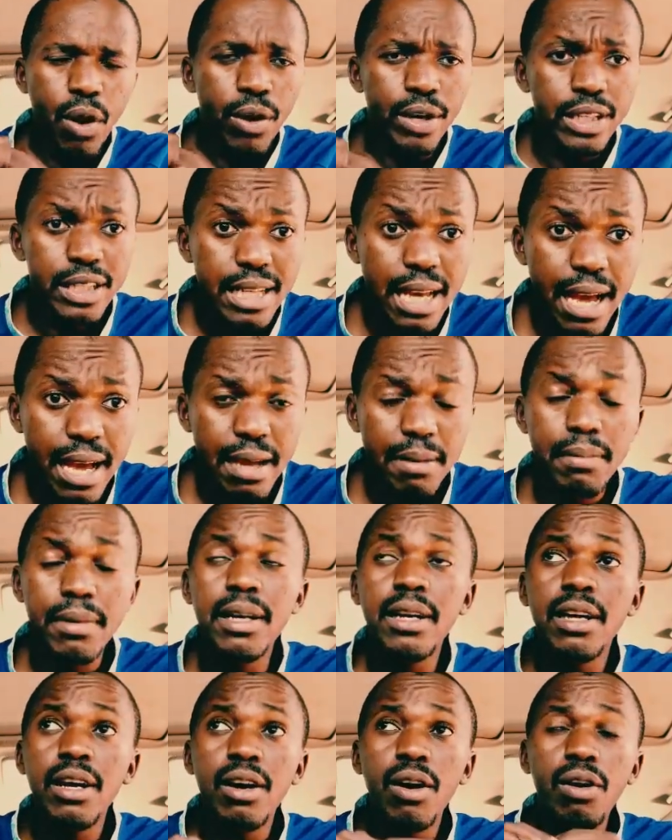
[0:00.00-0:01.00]
on time.
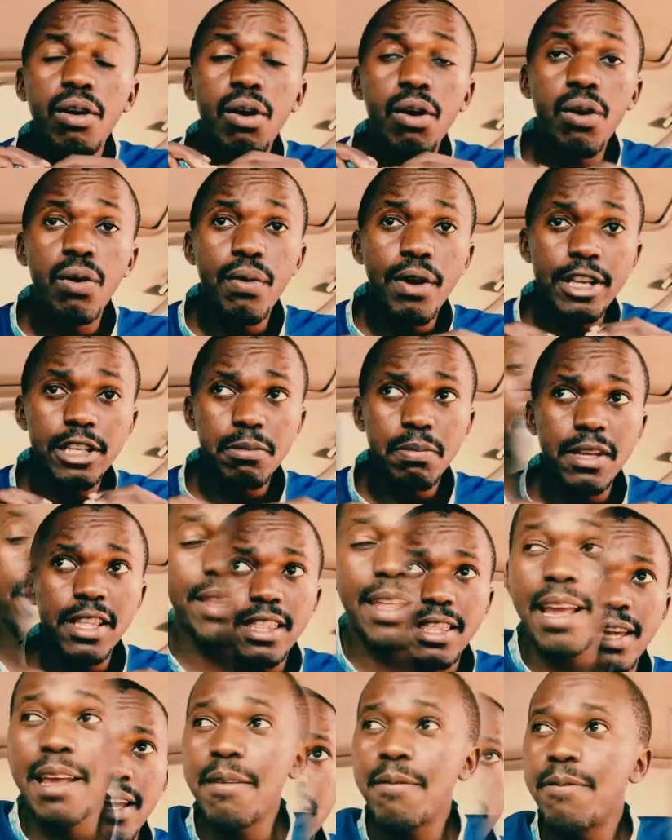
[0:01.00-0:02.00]
Then the
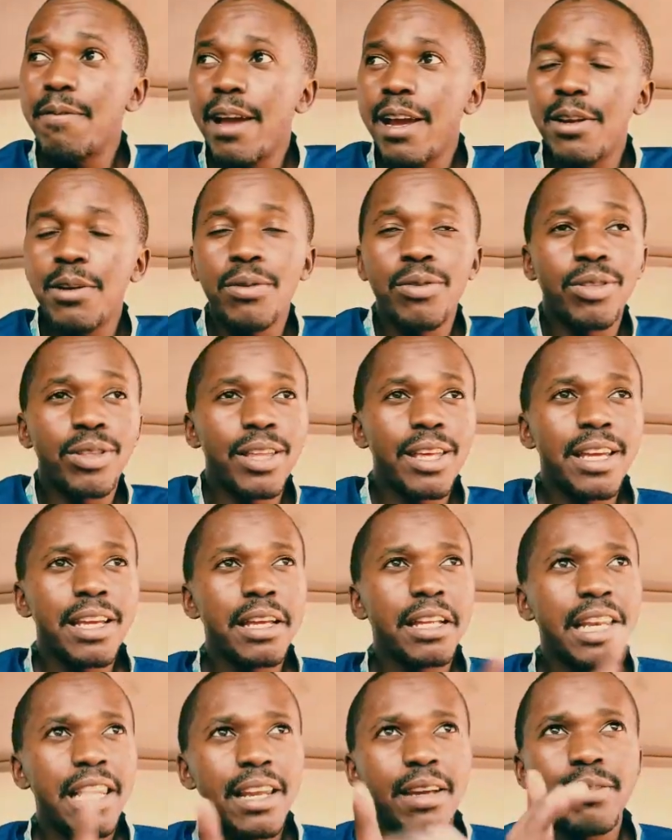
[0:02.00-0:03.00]
5th and final
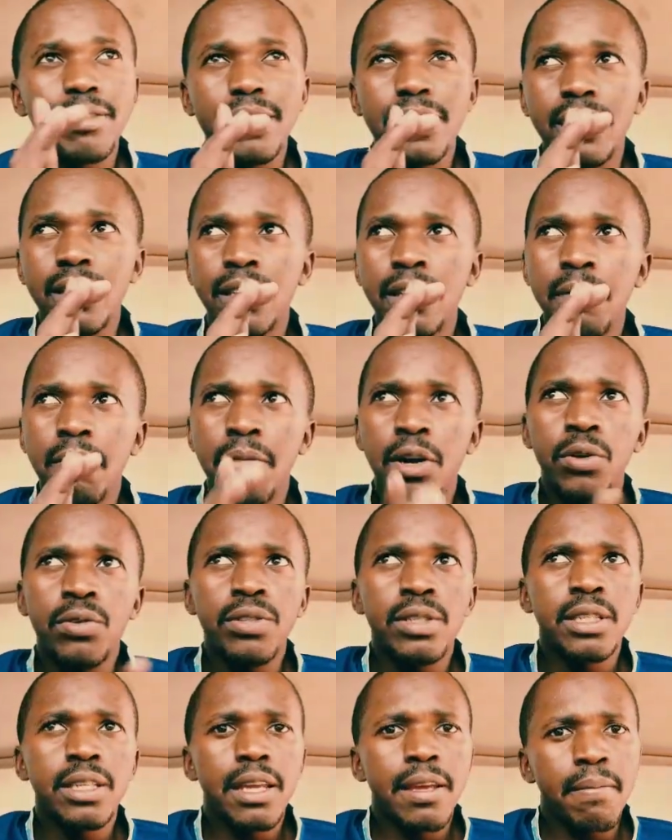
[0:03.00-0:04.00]
thing, I left the
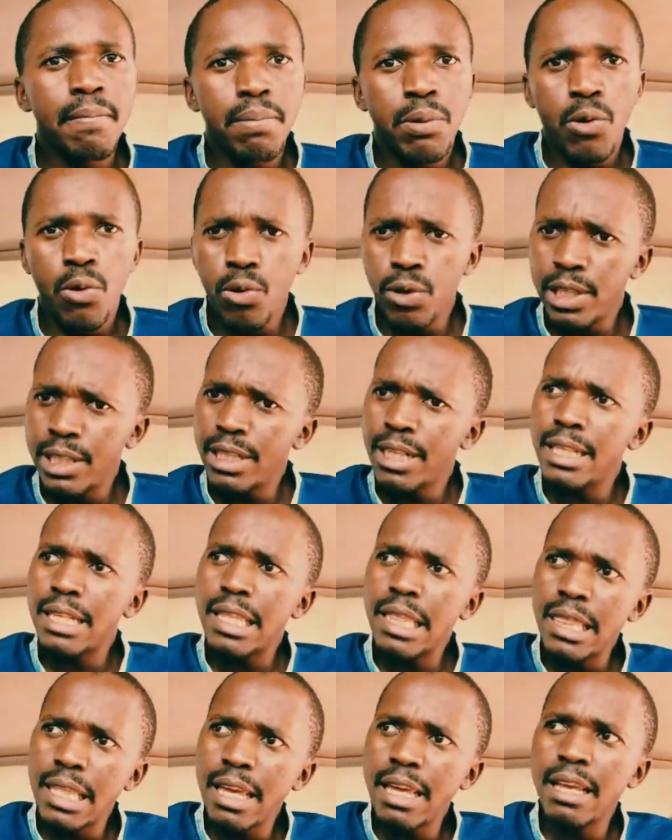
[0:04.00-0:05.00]
most important
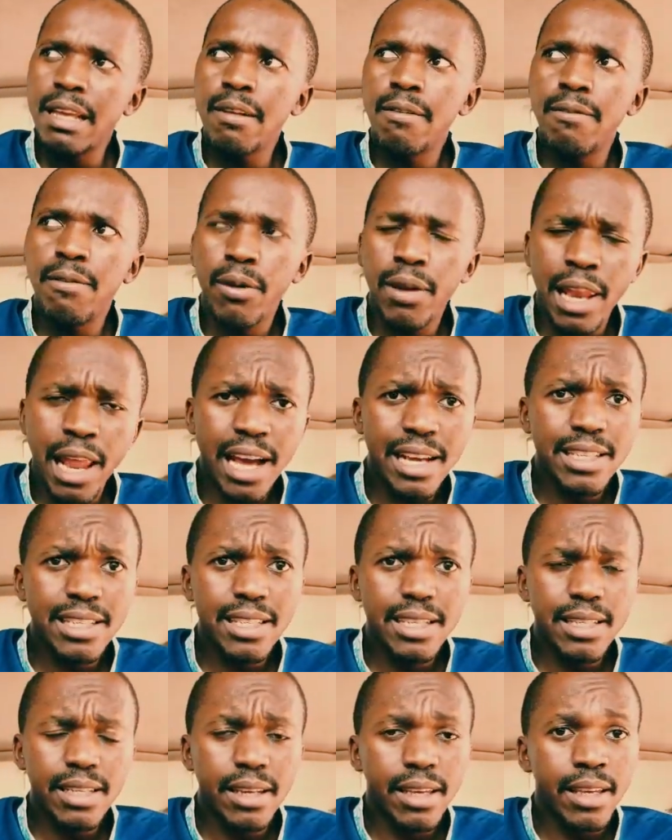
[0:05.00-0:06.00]
thing for
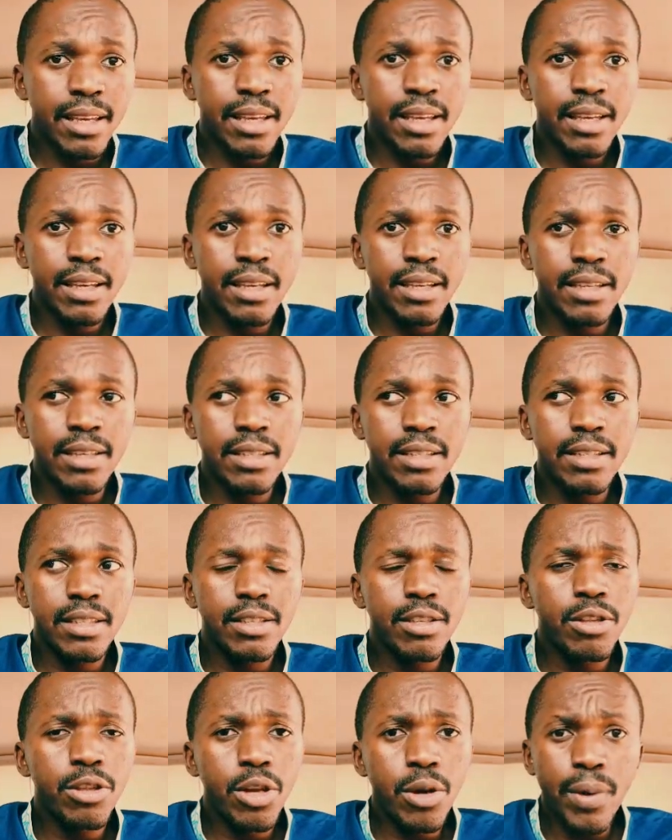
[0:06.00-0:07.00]
last,
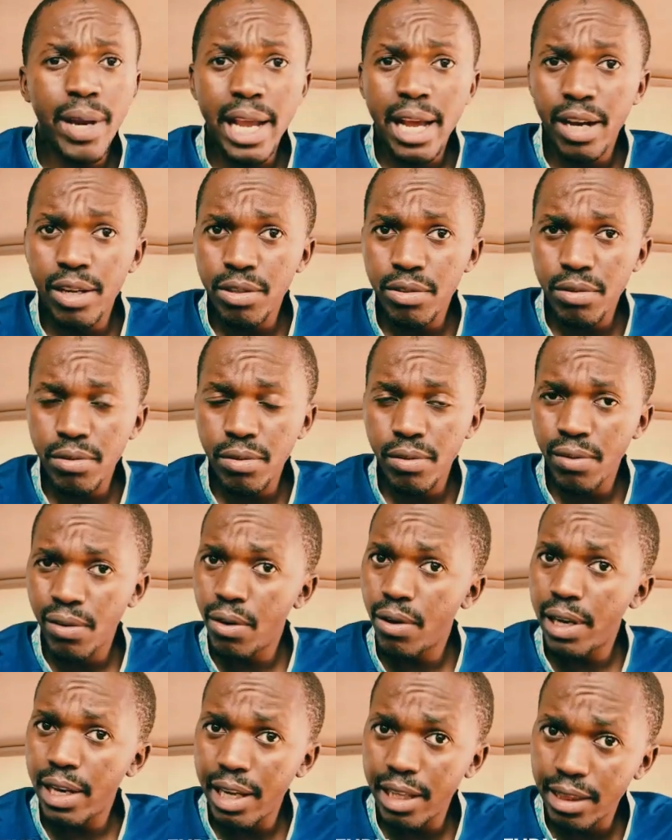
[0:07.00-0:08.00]
is knowing how to
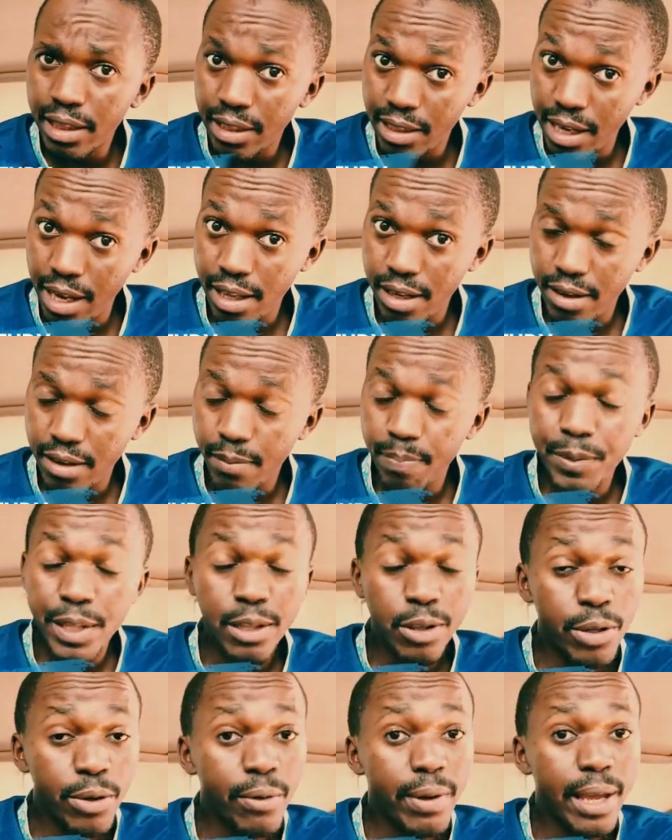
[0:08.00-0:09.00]
collect the data,
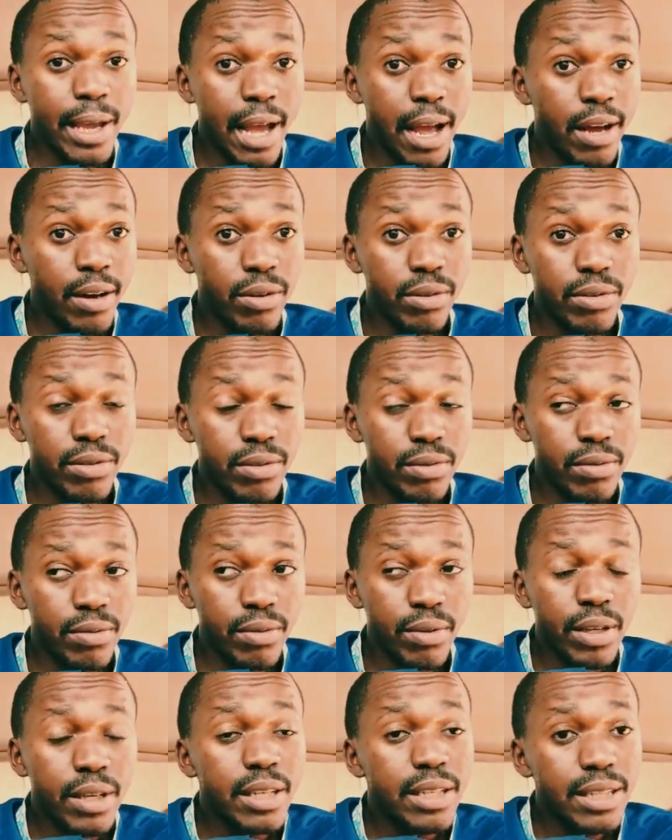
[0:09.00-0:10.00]
knowing how to
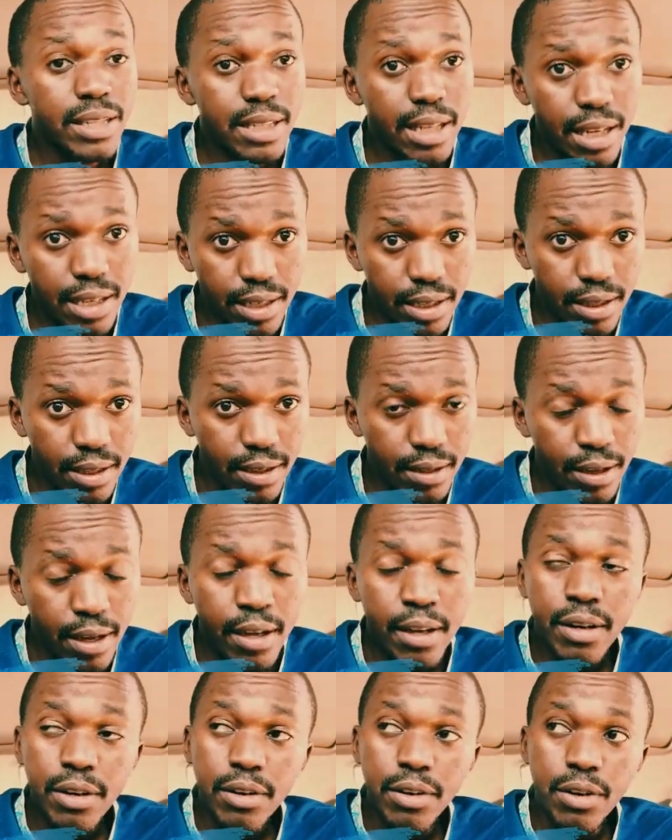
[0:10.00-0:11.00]
study,
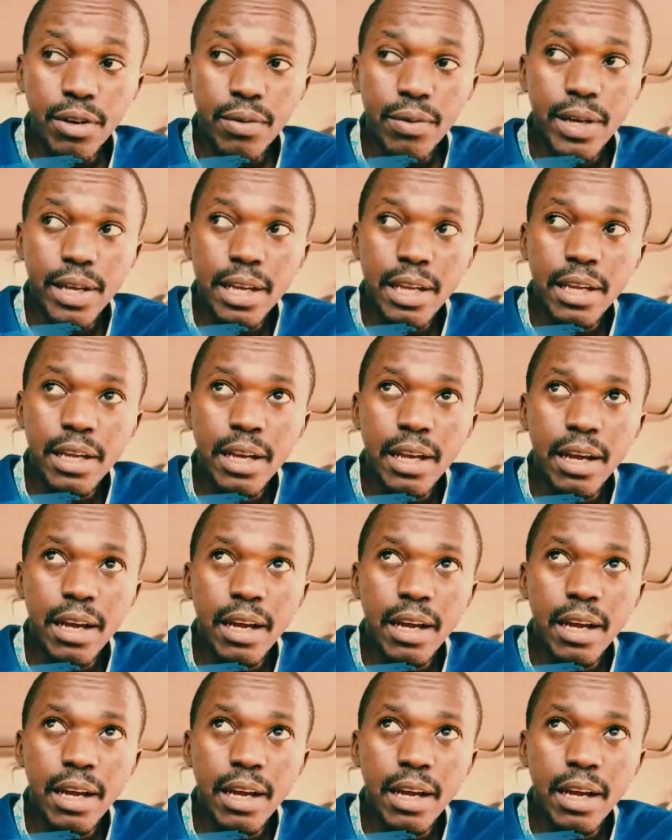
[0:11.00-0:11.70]
knowing